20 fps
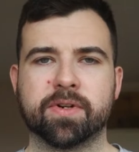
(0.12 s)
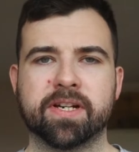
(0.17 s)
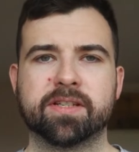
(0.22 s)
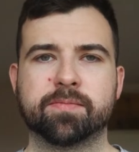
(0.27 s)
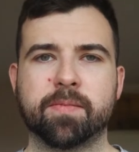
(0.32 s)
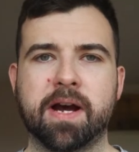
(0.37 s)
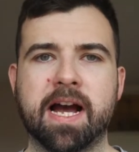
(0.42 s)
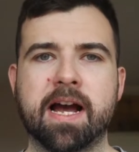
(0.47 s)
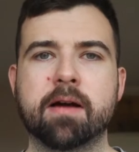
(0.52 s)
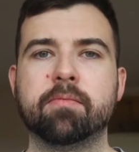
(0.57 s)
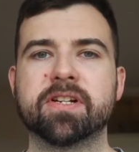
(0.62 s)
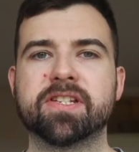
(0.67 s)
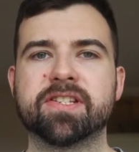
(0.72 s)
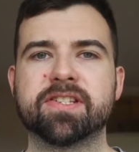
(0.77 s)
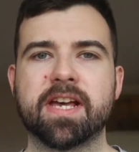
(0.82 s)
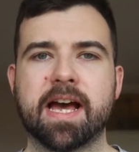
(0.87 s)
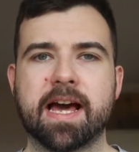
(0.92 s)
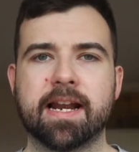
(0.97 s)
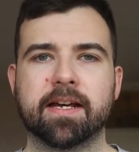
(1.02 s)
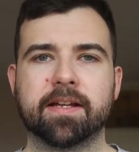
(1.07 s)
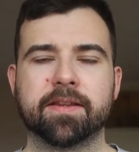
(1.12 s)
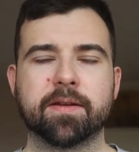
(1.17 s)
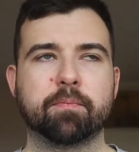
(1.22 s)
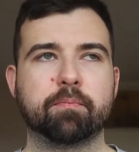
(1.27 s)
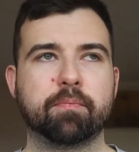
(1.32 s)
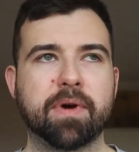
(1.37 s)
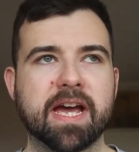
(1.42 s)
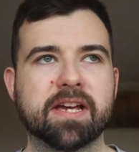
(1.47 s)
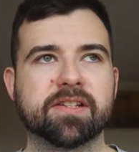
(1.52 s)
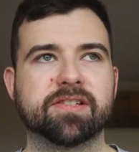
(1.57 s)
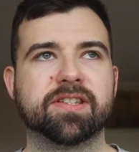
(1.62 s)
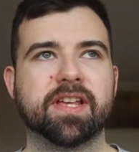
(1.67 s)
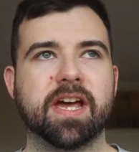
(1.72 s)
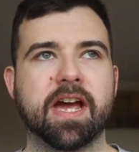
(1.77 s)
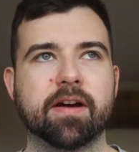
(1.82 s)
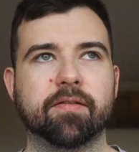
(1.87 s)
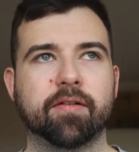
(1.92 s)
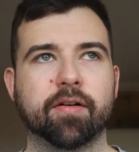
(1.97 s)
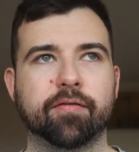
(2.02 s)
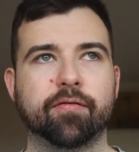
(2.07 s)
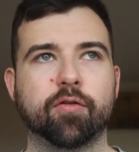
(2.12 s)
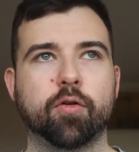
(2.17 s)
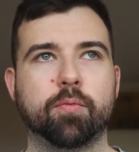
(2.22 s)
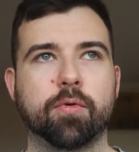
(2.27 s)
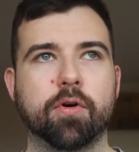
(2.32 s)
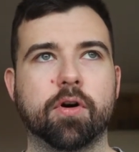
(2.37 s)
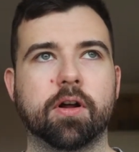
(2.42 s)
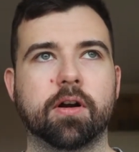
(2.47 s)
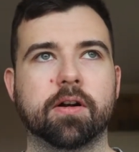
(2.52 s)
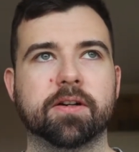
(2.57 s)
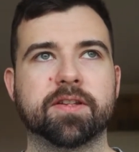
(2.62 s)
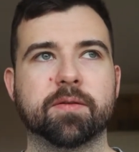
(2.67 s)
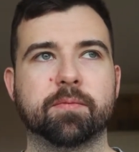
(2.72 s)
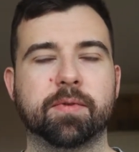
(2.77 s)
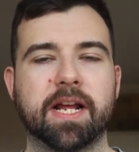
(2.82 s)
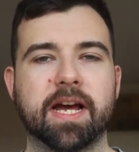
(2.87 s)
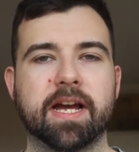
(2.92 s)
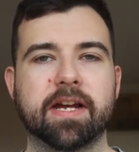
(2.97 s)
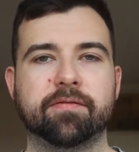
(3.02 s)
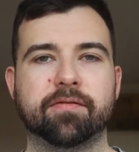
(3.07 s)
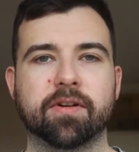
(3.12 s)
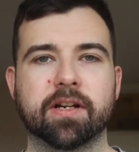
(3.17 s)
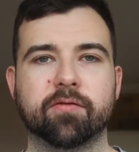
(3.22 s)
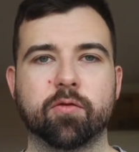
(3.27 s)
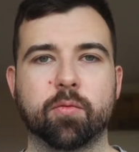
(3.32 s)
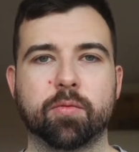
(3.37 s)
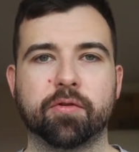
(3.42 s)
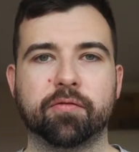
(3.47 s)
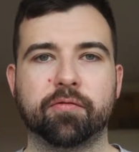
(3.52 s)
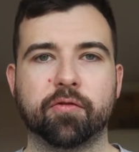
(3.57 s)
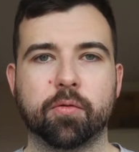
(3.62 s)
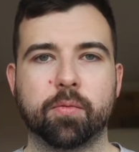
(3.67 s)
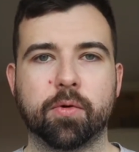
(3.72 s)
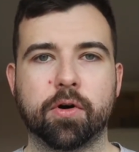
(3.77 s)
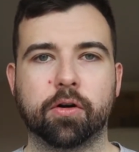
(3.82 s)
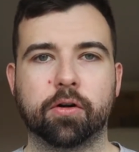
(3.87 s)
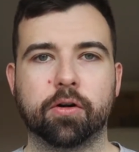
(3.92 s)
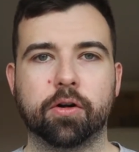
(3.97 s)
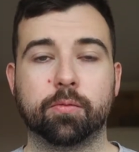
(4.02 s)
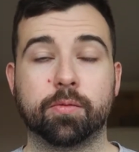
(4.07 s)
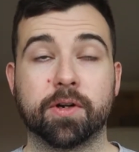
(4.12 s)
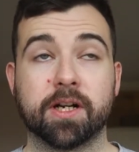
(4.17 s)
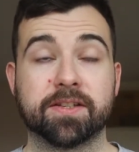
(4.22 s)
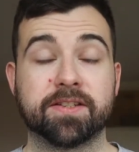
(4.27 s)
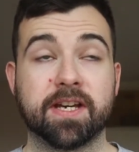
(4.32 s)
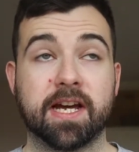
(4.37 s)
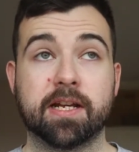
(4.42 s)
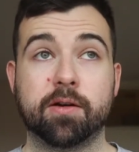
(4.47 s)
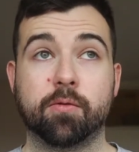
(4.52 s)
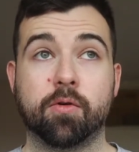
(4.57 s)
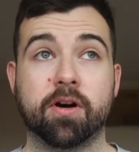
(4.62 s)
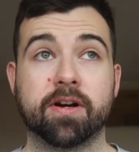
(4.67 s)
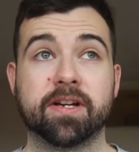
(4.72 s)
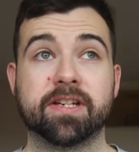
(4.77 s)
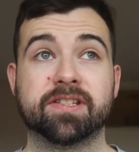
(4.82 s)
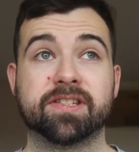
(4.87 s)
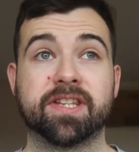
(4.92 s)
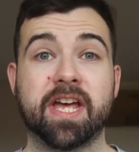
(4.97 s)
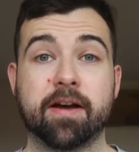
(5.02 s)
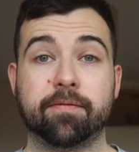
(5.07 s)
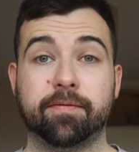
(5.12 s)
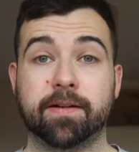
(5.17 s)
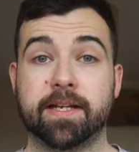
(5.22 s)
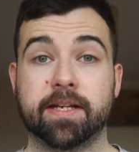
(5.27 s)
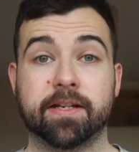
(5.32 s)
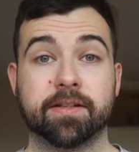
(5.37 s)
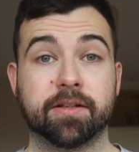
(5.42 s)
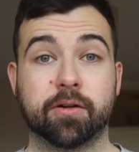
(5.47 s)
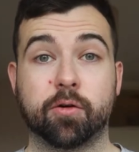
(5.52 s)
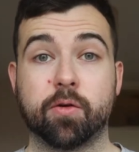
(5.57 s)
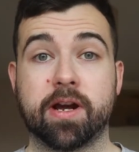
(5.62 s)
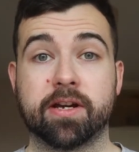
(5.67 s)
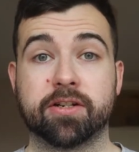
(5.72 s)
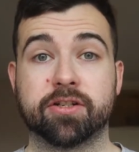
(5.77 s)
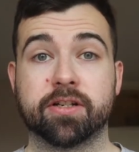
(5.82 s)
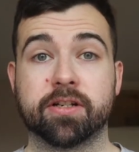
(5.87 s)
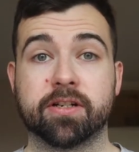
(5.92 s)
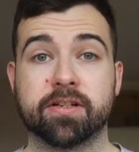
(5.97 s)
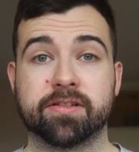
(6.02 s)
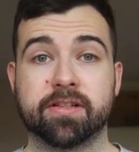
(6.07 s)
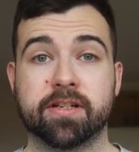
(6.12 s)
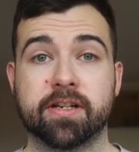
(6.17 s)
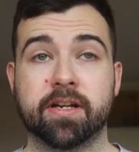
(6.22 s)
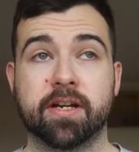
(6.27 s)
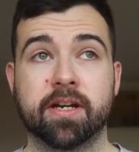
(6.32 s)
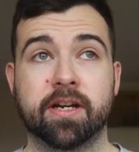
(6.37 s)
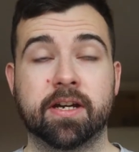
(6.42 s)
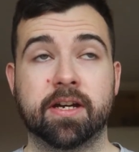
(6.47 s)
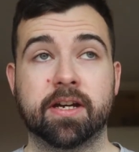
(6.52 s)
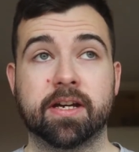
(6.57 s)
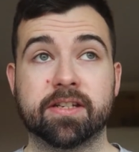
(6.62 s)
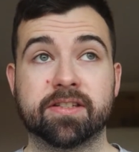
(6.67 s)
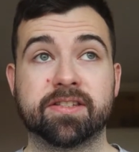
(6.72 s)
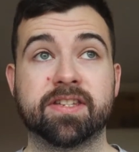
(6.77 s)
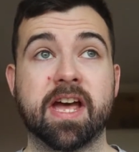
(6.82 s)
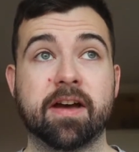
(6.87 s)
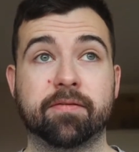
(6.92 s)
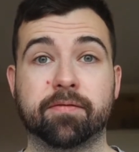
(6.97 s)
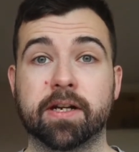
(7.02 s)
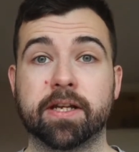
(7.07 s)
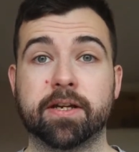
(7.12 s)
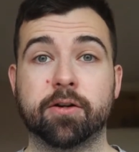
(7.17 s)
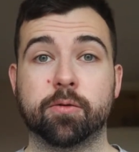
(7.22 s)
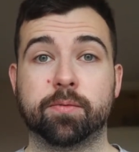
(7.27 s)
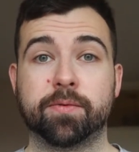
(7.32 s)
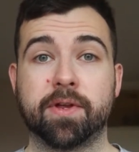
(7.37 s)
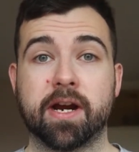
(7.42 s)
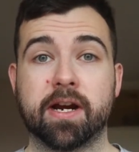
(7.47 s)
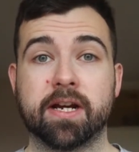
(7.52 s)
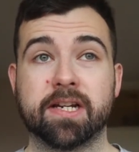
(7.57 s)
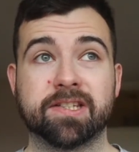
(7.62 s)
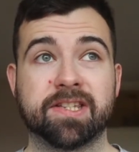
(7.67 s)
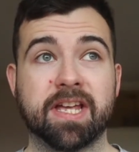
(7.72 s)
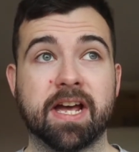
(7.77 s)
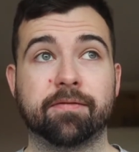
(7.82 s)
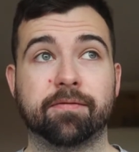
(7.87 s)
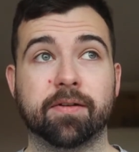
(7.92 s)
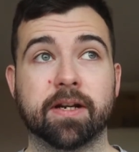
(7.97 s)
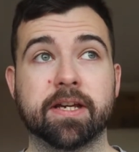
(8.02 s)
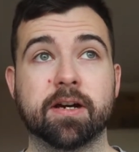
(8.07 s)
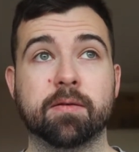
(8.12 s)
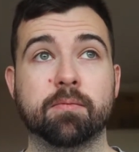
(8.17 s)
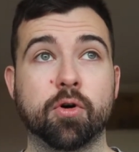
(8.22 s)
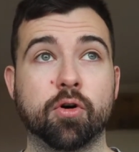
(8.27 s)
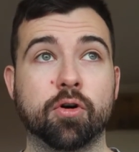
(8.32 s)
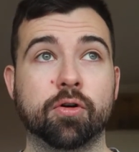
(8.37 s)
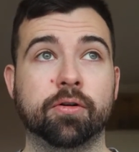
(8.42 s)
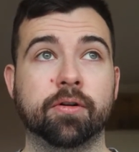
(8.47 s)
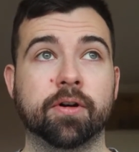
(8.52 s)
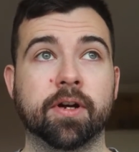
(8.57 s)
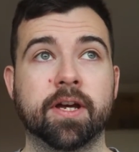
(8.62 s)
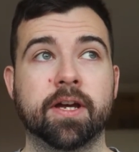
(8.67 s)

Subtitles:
is Mohamed Salah the best ever footballer to play for Liverpool Football Club? Well, I'll tell you what, he's definitely in the question, isn't he? He's definitely up there. He's definitely among,